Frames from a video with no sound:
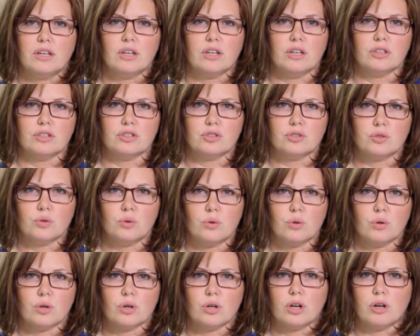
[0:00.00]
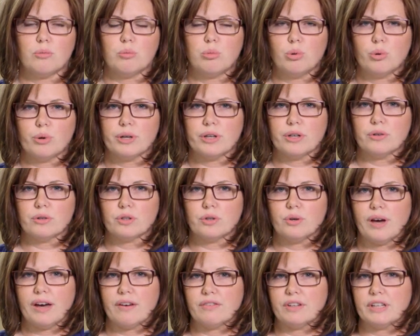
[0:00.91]
a sore, a boil.
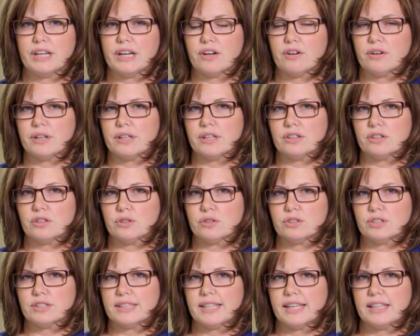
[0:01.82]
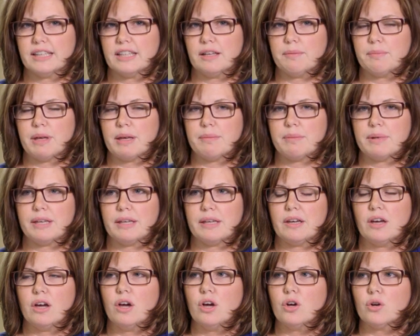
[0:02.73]
You have an area on your skin that may be